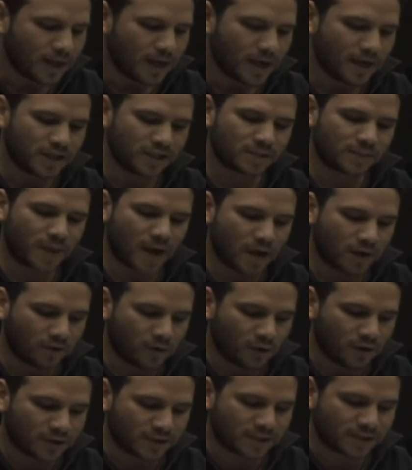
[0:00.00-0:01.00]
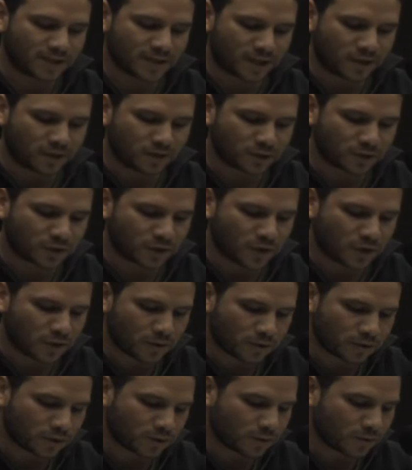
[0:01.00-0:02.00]
And in spite of all its internal
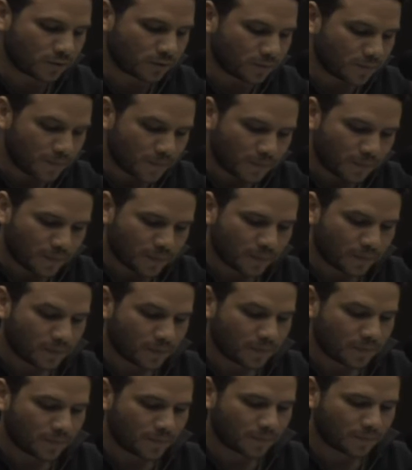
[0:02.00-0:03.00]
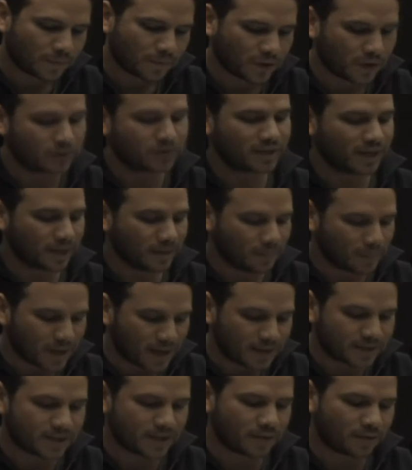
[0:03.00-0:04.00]
struggles that are taking
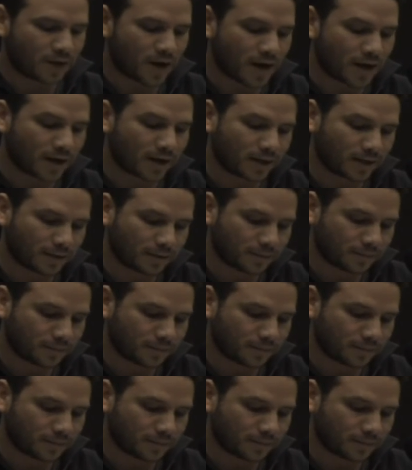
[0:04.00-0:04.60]
place in Iraq,